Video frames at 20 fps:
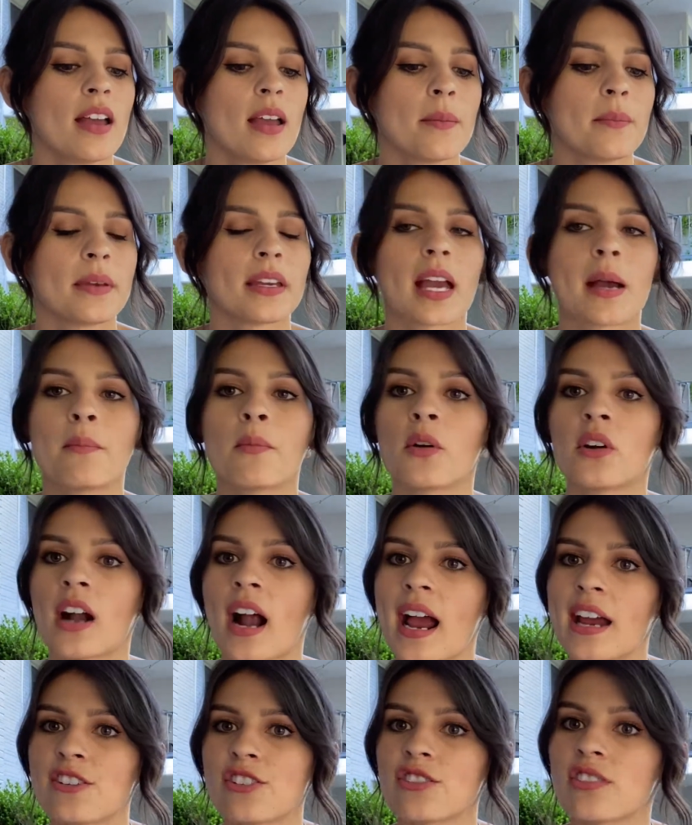become more
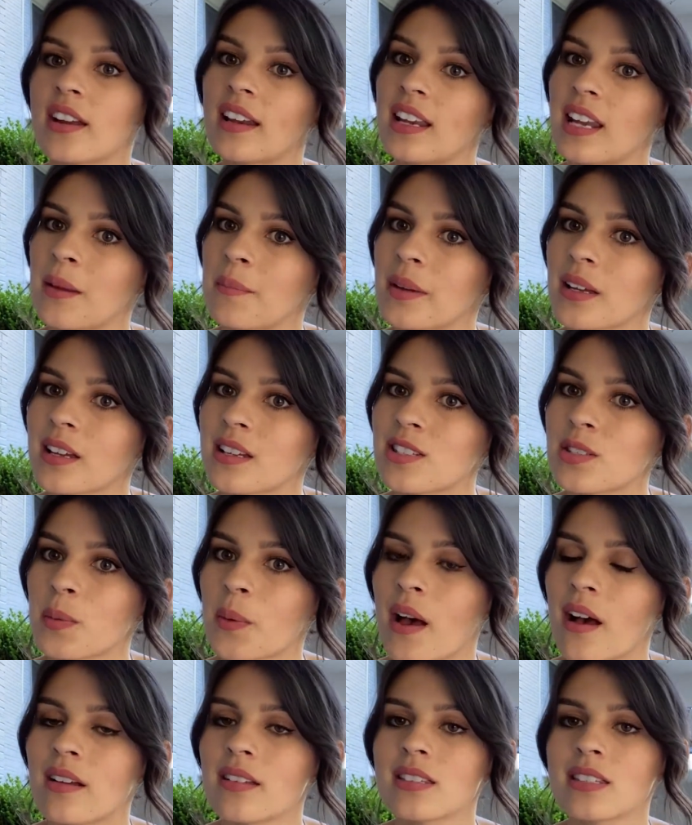hydrodynamic as well.